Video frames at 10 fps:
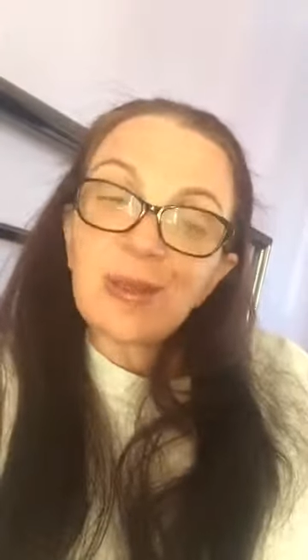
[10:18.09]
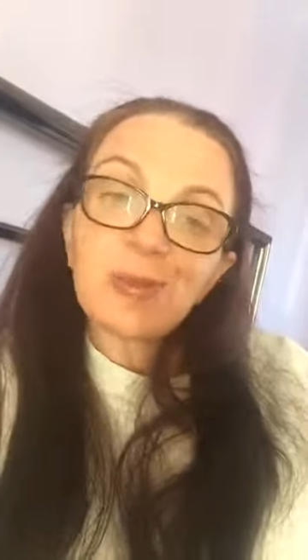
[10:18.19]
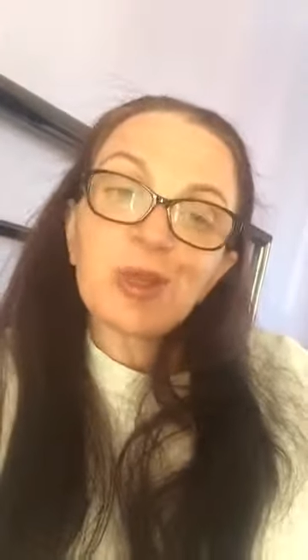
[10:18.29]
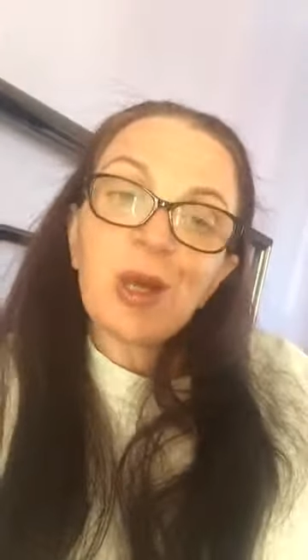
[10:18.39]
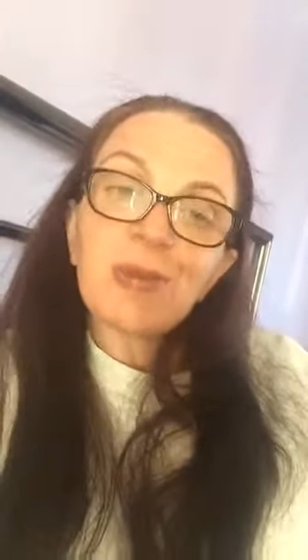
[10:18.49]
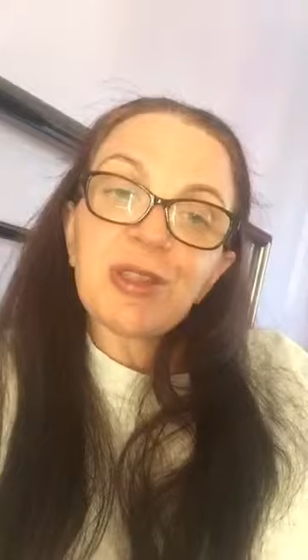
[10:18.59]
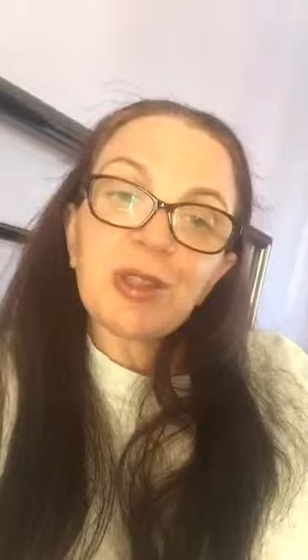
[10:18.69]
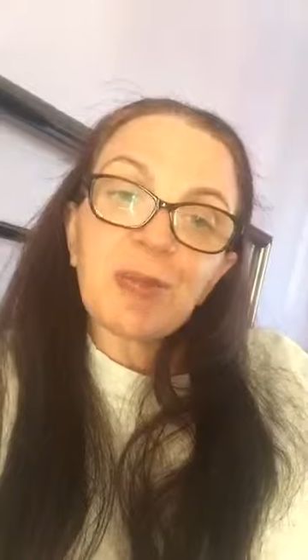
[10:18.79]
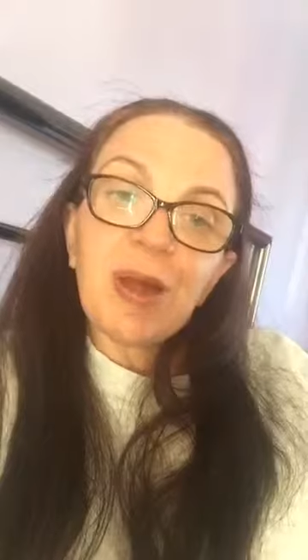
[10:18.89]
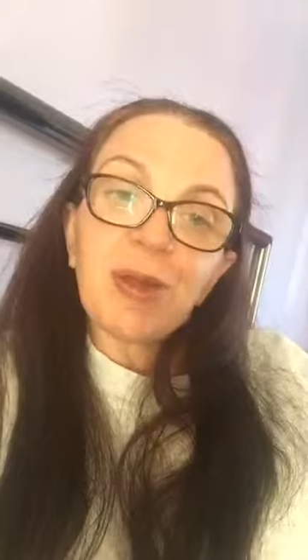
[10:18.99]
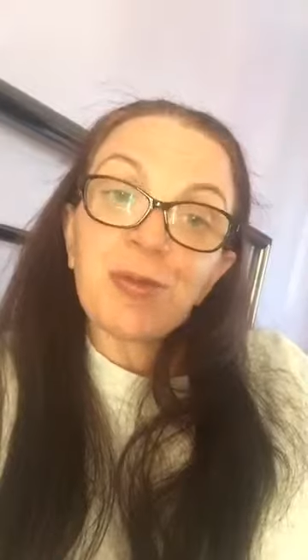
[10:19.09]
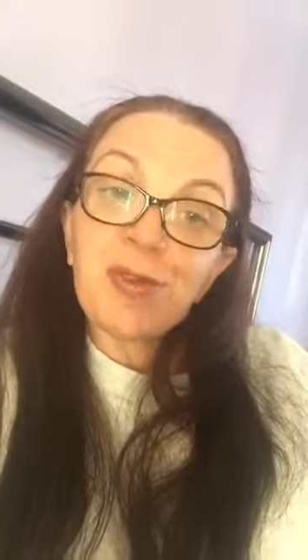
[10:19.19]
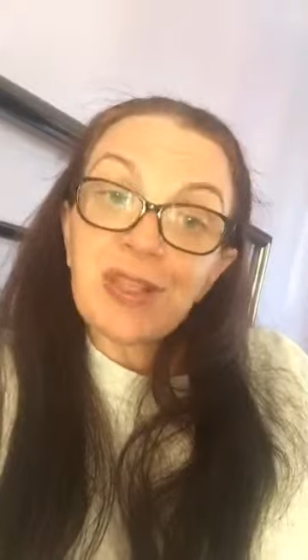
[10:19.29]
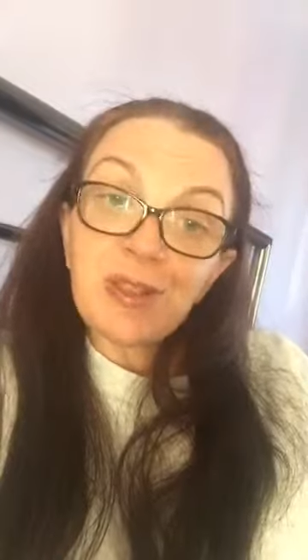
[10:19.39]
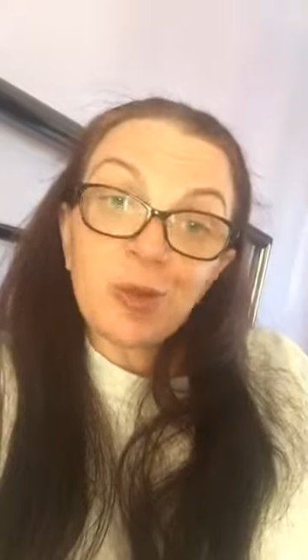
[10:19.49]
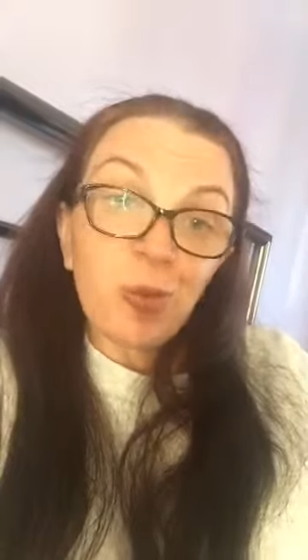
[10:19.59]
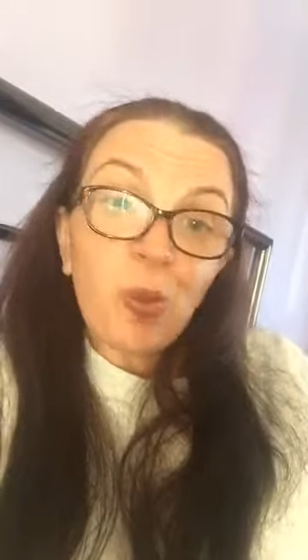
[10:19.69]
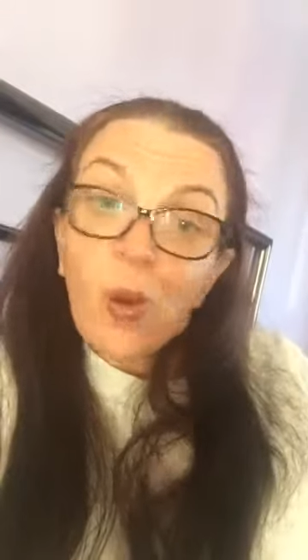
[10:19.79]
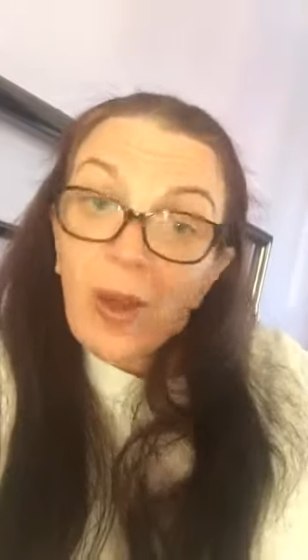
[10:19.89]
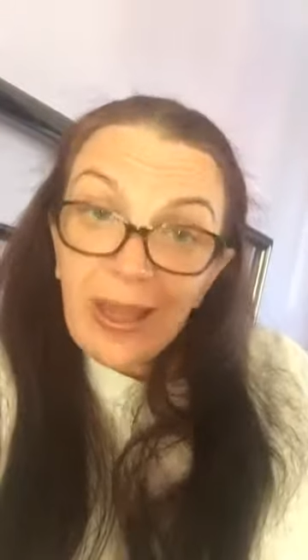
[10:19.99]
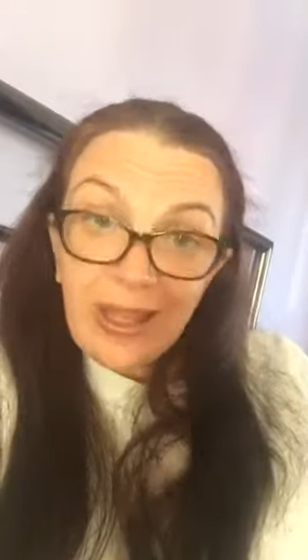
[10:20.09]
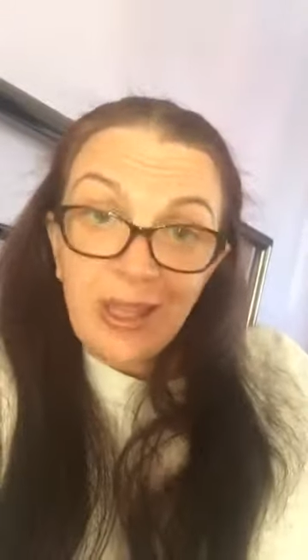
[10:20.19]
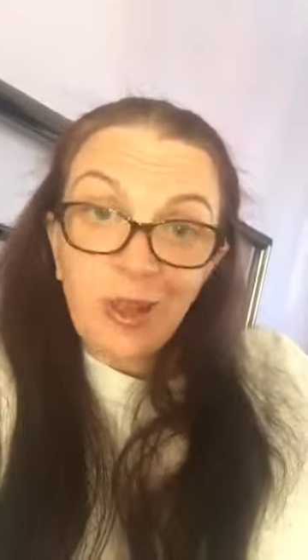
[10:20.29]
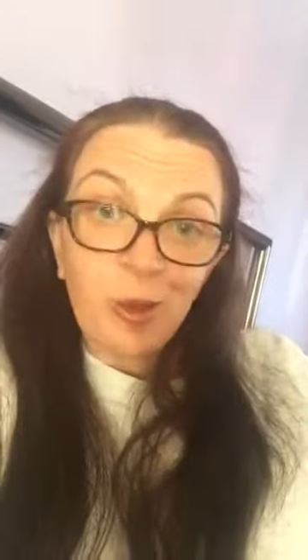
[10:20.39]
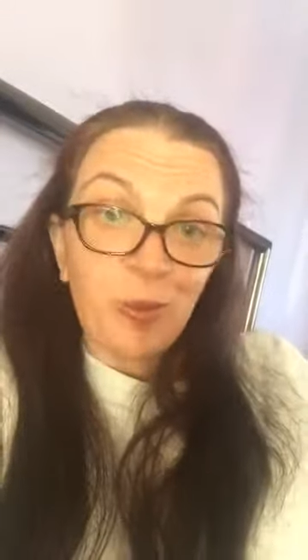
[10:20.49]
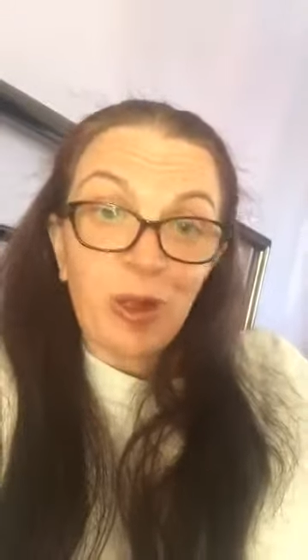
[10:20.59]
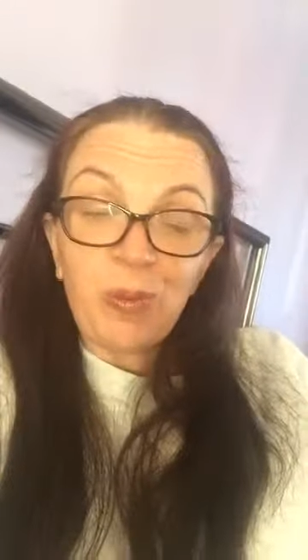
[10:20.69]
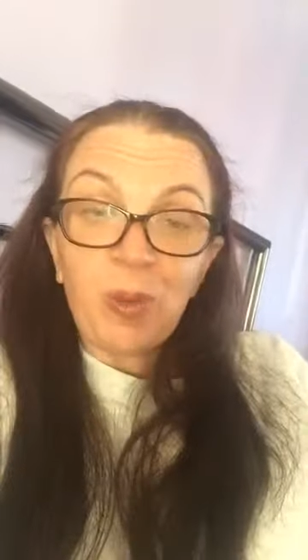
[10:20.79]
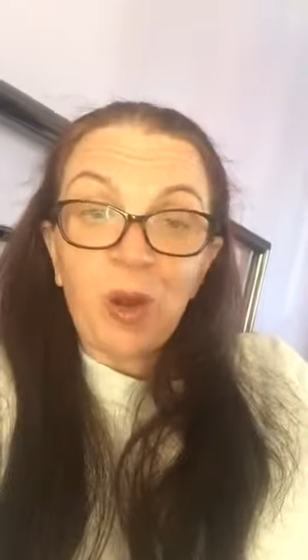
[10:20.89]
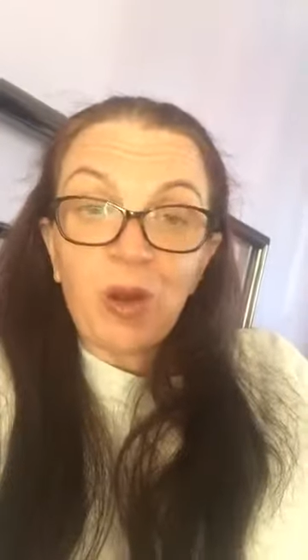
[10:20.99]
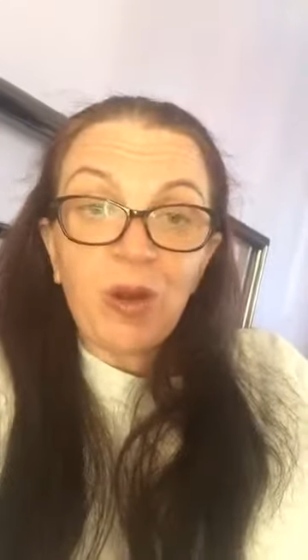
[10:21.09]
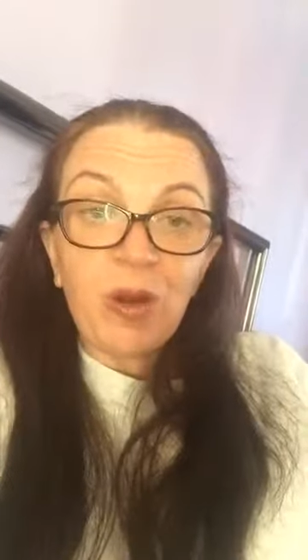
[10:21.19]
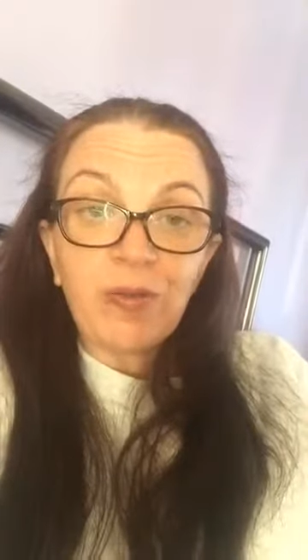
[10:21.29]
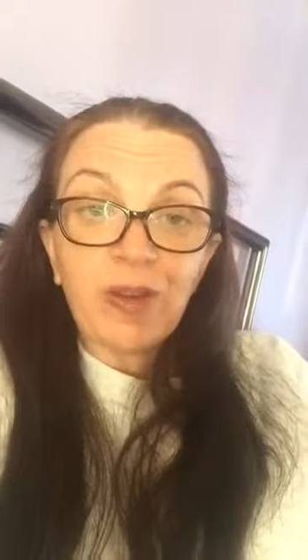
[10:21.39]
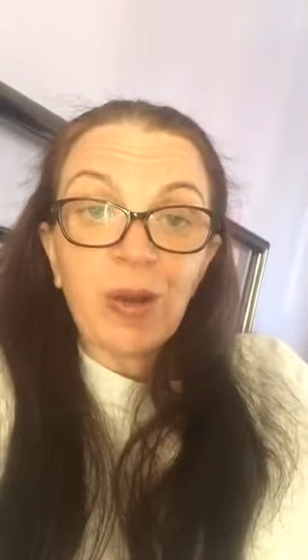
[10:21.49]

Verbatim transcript: Sometimes it's about the reasons why you're putting work off.